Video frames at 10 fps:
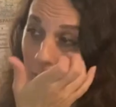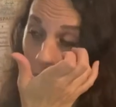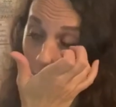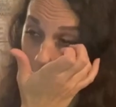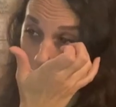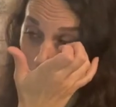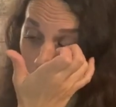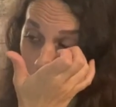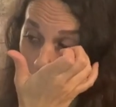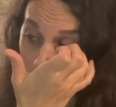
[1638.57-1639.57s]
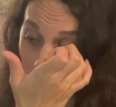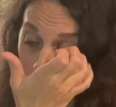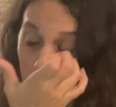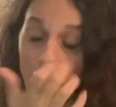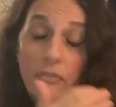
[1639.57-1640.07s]
and then worksheets.
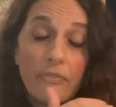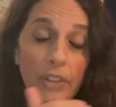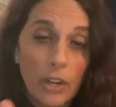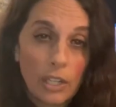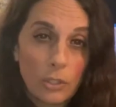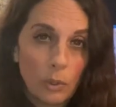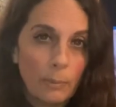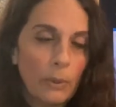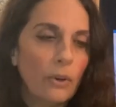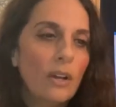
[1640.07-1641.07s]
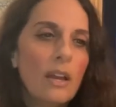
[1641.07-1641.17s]
It's very doable.